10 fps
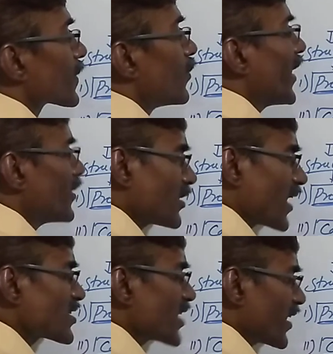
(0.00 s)
Why not
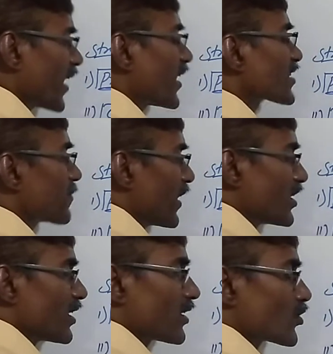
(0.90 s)
tertiary? I explain
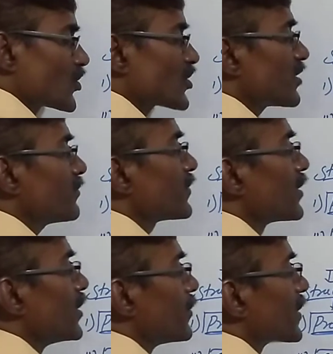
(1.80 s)
in the ecosystem,
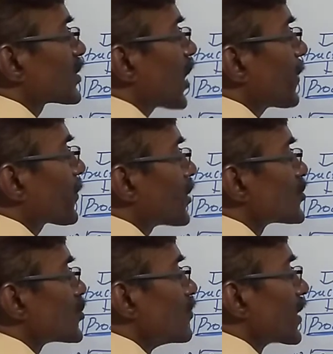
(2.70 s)
but top
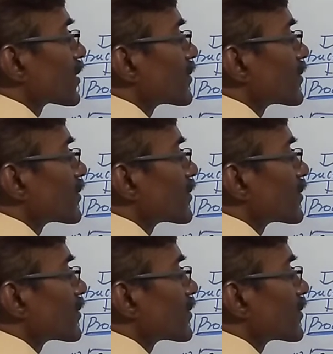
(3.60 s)
consumer.